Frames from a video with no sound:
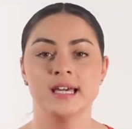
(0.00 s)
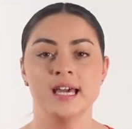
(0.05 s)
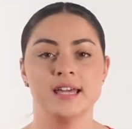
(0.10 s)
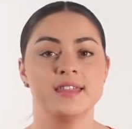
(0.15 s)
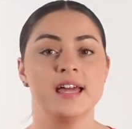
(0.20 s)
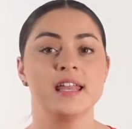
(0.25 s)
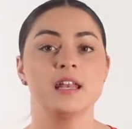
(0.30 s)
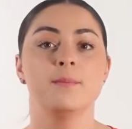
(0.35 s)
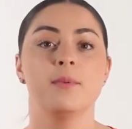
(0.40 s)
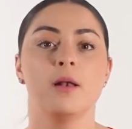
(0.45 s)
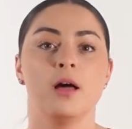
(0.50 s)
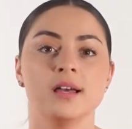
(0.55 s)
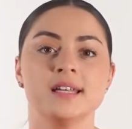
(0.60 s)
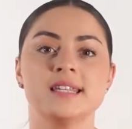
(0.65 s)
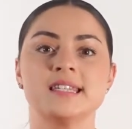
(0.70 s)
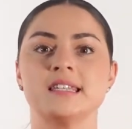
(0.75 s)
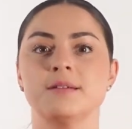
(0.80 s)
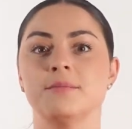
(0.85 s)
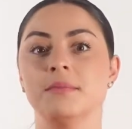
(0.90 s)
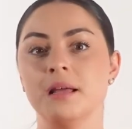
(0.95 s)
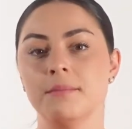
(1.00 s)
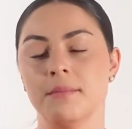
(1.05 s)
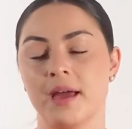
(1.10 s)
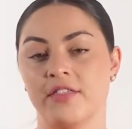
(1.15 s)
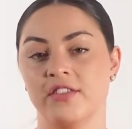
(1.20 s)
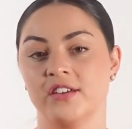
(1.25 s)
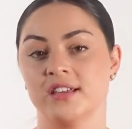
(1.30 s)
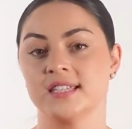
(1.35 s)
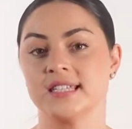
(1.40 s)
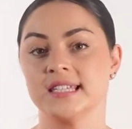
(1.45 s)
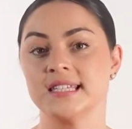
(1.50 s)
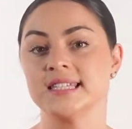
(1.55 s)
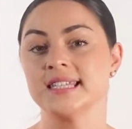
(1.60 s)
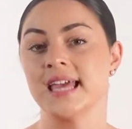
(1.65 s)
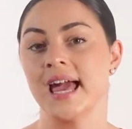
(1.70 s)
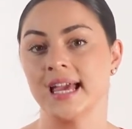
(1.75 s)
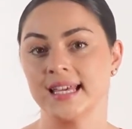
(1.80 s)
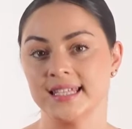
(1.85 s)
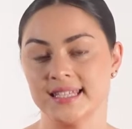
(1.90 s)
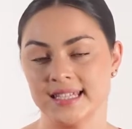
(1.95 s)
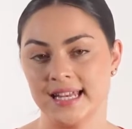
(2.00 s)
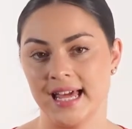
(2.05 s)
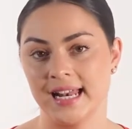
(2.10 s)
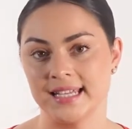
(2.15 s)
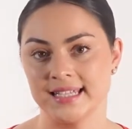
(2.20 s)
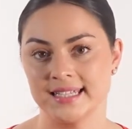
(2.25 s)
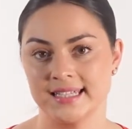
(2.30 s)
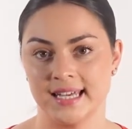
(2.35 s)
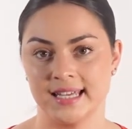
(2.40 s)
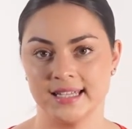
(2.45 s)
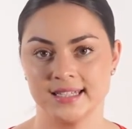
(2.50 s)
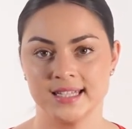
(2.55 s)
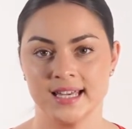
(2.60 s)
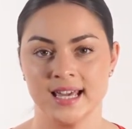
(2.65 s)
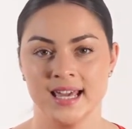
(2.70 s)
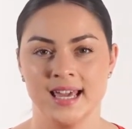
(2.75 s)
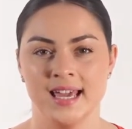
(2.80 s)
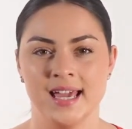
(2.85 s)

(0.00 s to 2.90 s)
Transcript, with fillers: and then applies similar methods as text analysis.